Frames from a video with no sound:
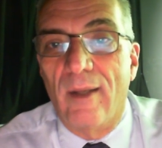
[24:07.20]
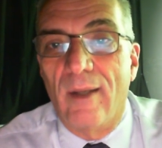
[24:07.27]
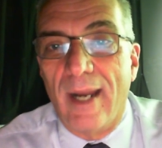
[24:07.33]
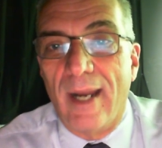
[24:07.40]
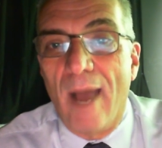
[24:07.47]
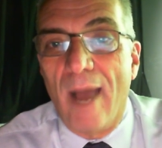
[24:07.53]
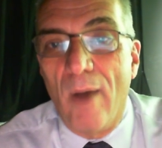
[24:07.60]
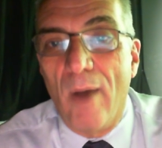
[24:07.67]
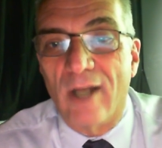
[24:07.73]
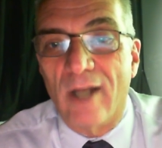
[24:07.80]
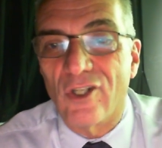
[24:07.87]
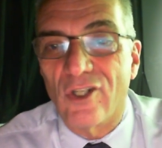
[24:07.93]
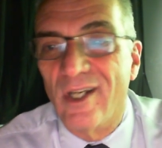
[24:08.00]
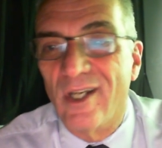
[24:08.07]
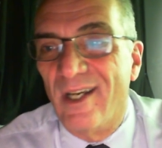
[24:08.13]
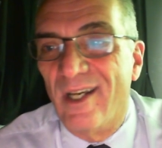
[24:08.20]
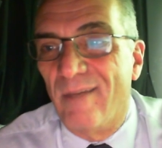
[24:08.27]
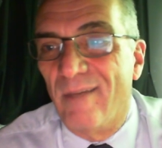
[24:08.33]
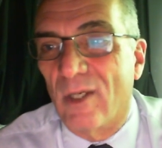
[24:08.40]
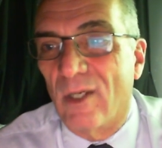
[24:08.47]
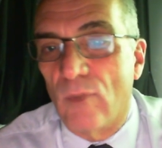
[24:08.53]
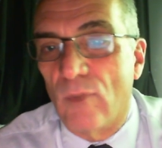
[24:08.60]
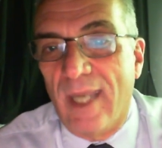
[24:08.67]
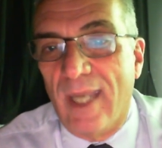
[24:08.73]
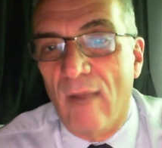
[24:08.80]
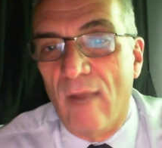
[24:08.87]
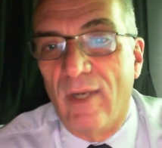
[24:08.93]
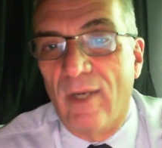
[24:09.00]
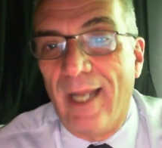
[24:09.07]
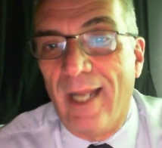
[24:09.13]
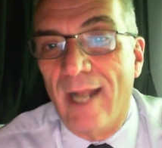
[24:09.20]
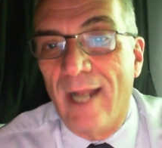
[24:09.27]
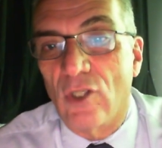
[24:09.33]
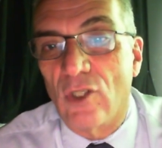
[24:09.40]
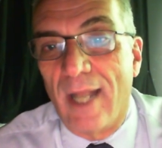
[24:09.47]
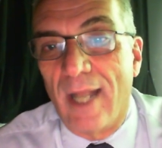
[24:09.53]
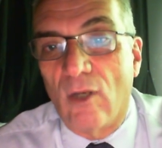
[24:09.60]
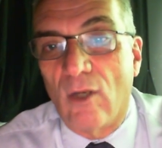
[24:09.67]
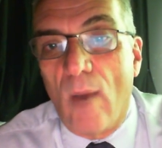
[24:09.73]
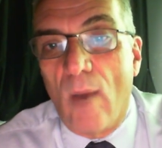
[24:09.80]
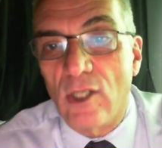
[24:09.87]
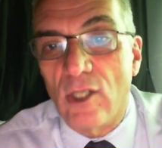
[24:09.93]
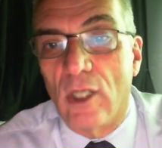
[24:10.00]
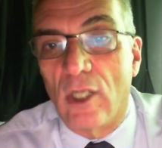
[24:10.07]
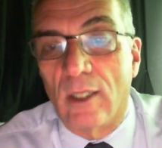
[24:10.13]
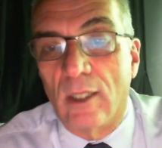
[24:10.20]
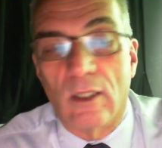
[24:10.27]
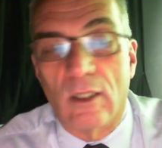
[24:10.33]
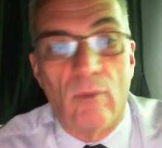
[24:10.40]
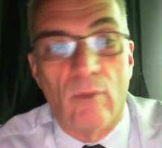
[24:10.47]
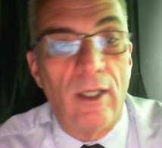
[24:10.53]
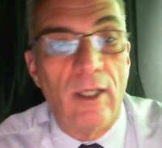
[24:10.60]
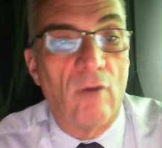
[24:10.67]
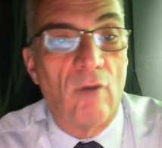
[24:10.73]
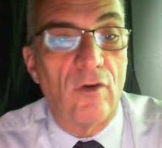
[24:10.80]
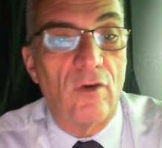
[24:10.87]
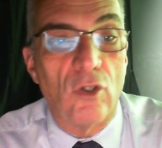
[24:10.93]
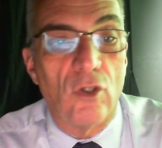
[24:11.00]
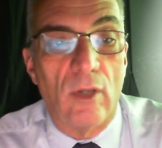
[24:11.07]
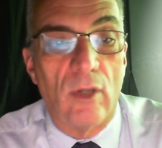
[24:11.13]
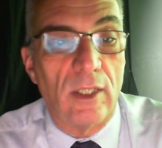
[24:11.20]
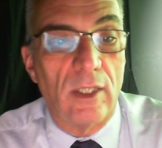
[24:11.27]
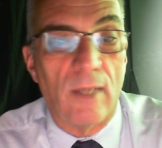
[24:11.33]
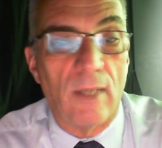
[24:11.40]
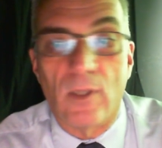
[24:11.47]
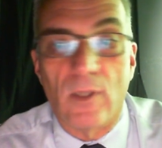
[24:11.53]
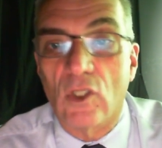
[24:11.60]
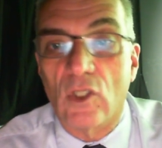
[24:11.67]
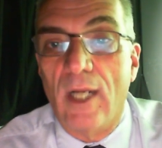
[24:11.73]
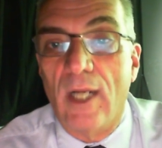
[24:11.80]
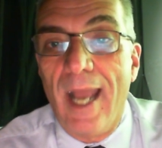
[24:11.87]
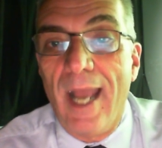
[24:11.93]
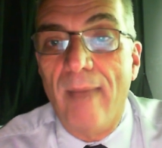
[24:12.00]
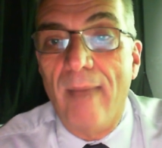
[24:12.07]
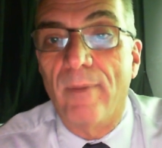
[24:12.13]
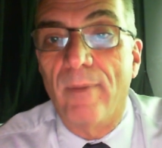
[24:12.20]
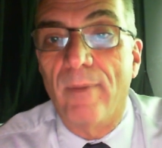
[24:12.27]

how much, because we can't really answer that question until we know for sure that something's going to happen.